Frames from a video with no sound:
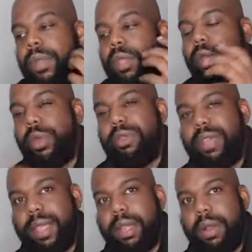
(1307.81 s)
you can
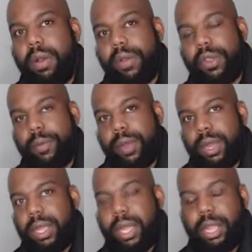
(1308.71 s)
take all your
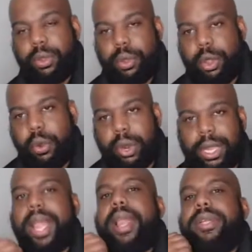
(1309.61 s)
money and you can go into
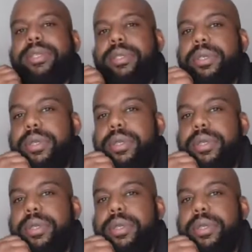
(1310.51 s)
cash.